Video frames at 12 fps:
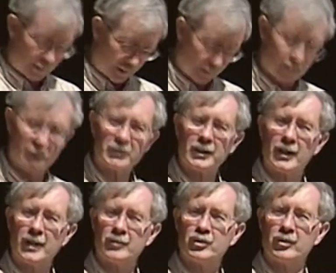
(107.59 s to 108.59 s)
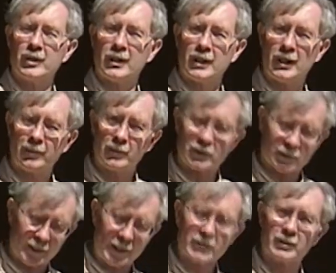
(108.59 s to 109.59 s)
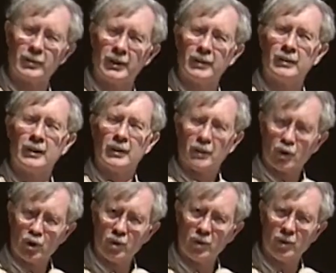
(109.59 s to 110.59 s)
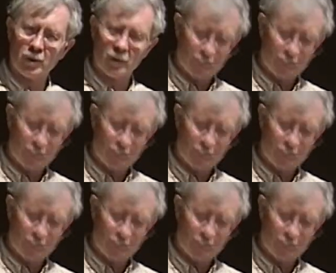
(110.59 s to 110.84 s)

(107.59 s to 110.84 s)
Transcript: at all times, so you can keep the specimen cool,